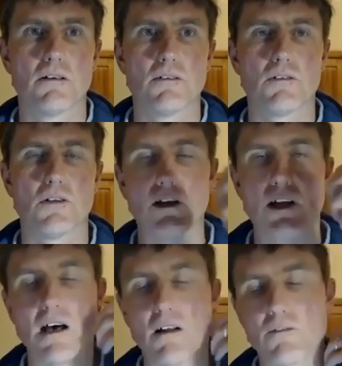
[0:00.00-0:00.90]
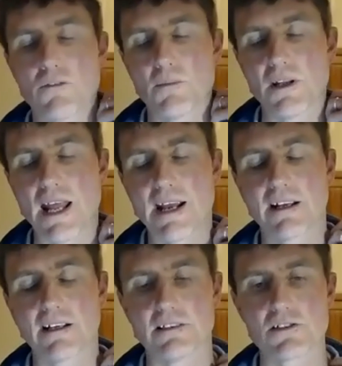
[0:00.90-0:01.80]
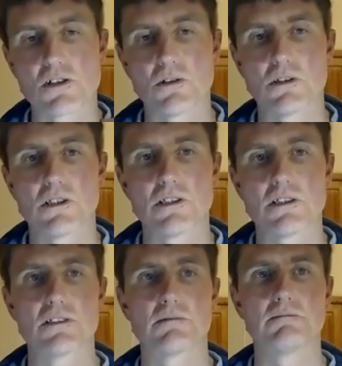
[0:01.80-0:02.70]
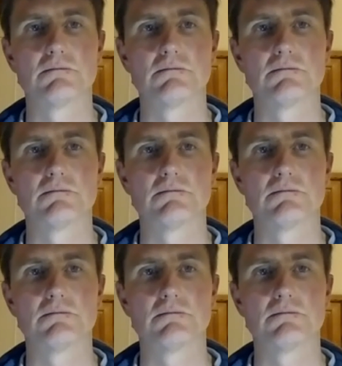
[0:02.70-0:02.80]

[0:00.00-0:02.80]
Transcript: flow down from the neck and the shoulders